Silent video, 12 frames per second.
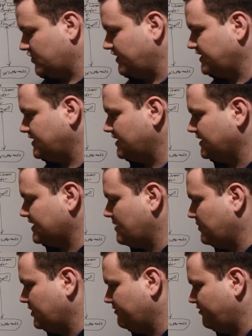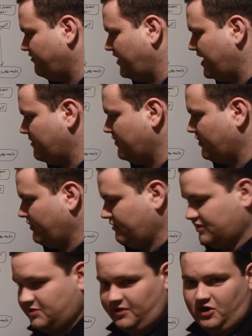So this is an example of a VM that
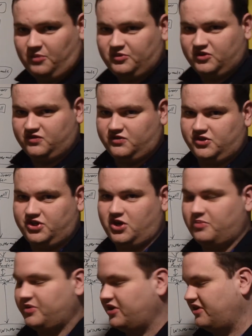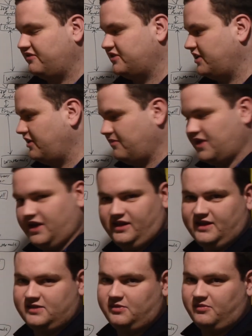we would spin up just for a short period of time
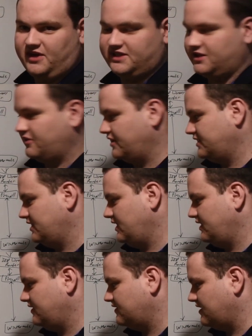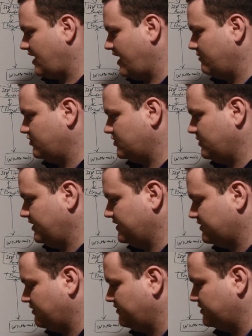and then spin back down and delete just while
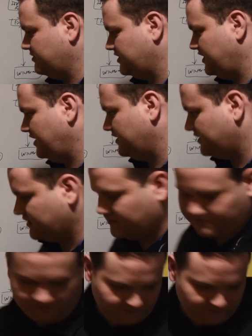the service was needed.